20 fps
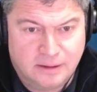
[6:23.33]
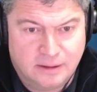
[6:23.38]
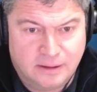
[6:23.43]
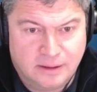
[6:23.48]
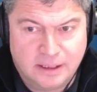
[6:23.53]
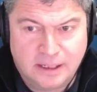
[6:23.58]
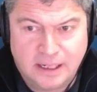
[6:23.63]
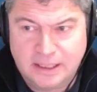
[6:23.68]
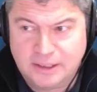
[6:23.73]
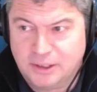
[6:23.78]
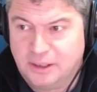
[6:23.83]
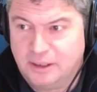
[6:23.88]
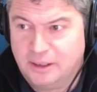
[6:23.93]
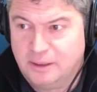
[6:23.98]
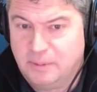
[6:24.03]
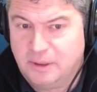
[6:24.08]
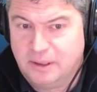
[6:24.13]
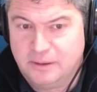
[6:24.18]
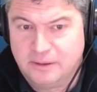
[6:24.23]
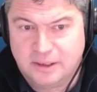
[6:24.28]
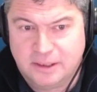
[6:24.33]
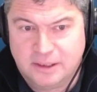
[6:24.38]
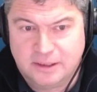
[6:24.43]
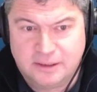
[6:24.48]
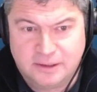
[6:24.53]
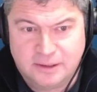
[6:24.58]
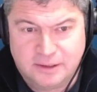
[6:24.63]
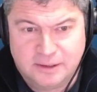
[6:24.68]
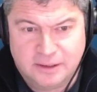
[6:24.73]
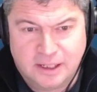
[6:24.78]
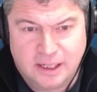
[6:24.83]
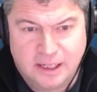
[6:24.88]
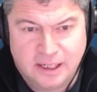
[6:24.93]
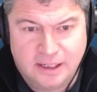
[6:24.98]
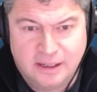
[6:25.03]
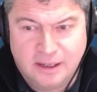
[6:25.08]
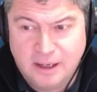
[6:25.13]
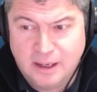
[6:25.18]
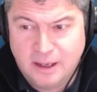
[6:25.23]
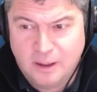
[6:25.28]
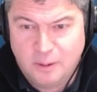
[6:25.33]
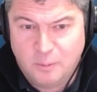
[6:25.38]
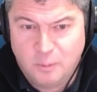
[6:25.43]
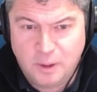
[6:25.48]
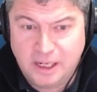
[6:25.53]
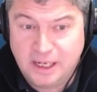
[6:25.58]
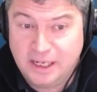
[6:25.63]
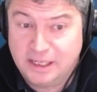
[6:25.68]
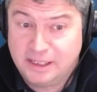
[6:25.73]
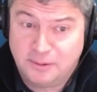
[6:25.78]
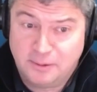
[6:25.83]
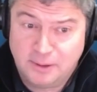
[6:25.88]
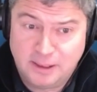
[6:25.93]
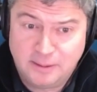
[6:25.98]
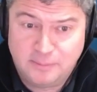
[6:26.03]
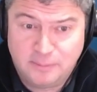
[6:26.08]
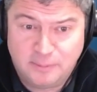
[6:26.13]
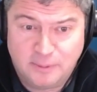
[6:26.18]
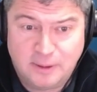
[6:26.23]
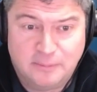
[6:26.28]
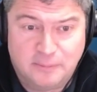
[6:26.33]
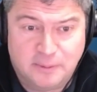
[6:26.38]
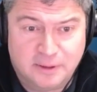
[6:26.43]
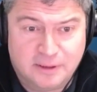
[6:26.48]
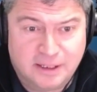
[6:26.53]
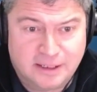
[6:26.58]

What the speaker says: An agile approach doesn't just say we iterate forever.